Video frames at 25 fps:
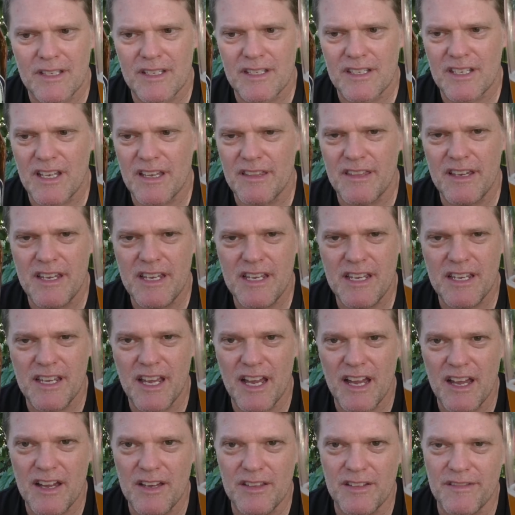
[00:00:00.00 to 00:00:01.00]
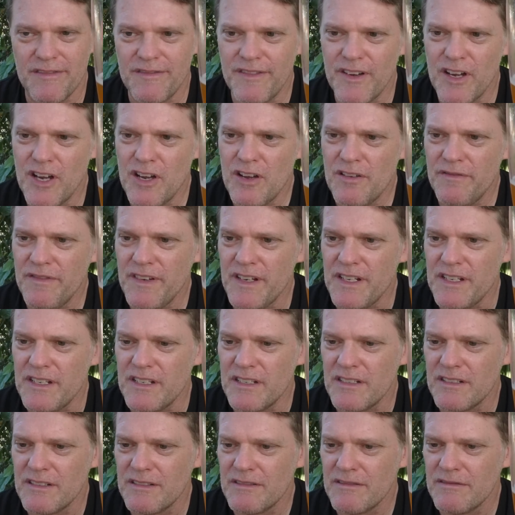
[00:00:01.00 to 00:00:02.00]
So there you go, the Furphy.
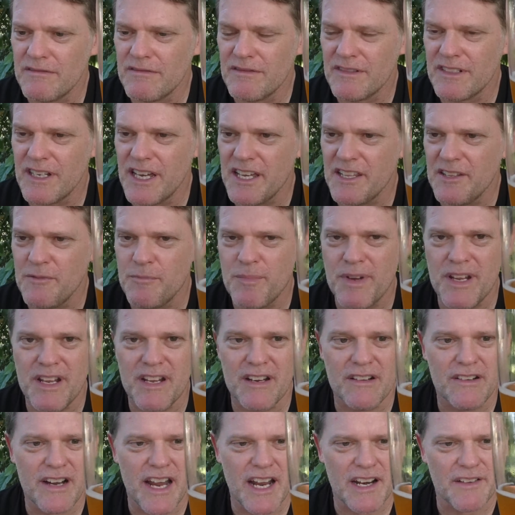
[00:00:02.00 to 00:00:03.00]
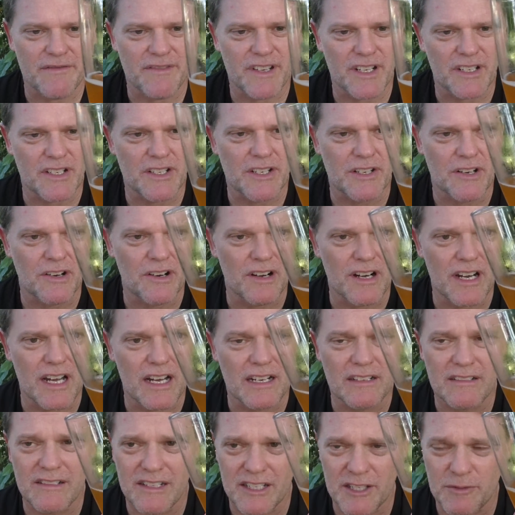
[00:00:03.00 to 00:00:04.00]
Another beer out of Victoria.
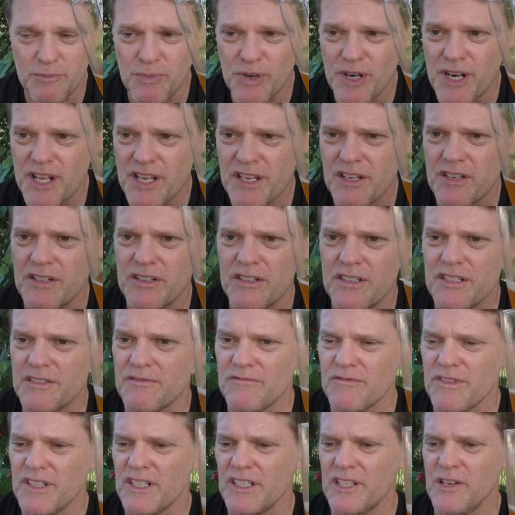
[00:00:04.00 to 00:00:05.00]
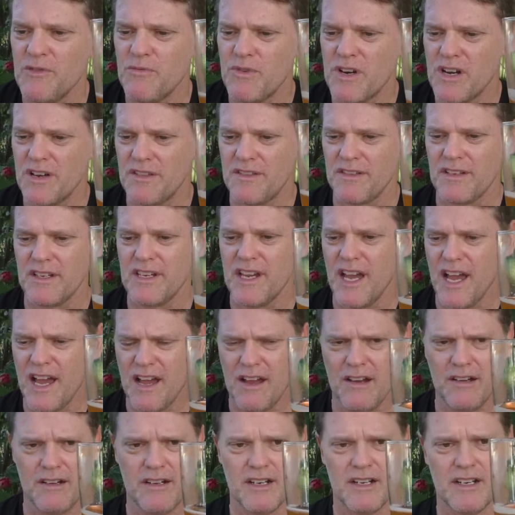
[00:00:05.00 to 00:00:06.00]
It's pretty good and really worth a
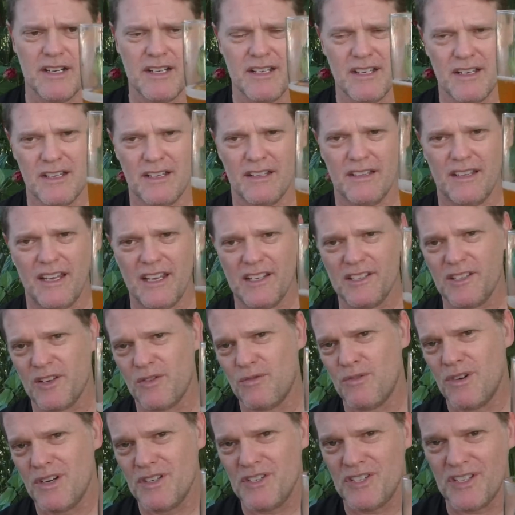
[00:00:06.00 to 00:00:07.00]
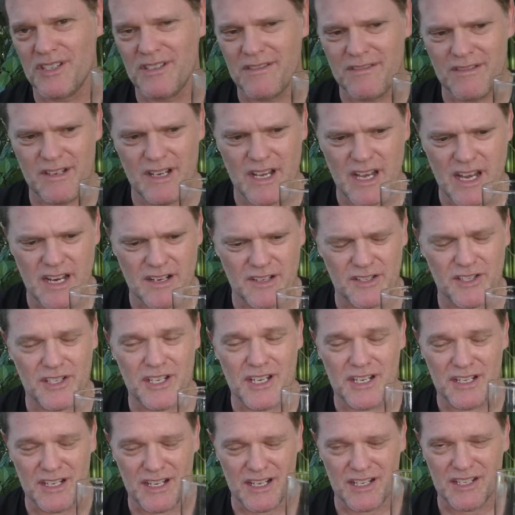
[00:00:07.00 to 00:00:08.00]
go. Thanks for watching, and I'll
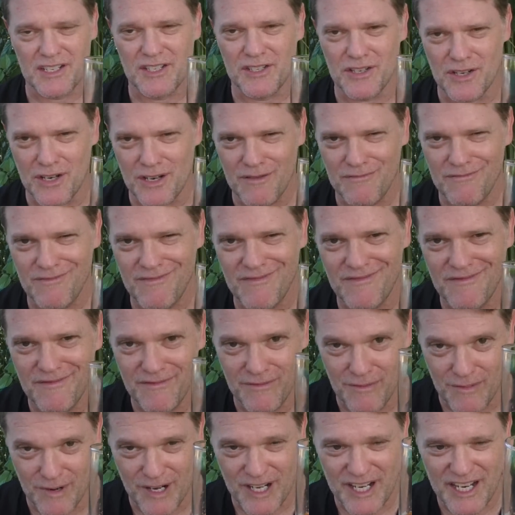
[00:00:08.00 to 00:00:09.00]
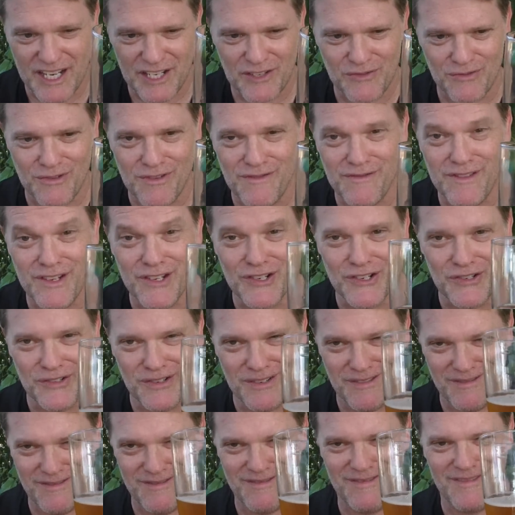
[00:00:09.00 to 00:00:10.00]
see you next time for our next review.
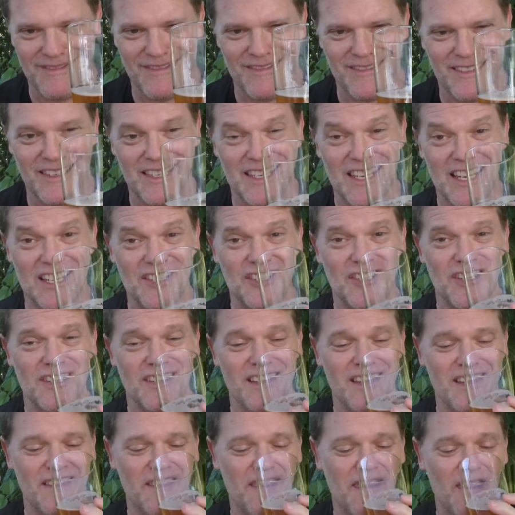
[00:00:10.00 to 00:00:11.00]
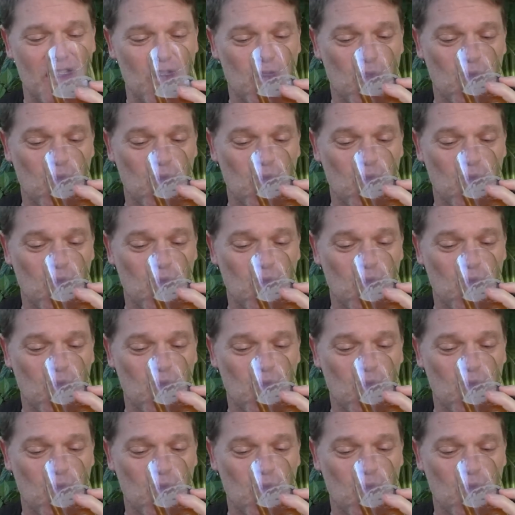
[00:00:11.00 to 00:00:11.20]
Catch you then.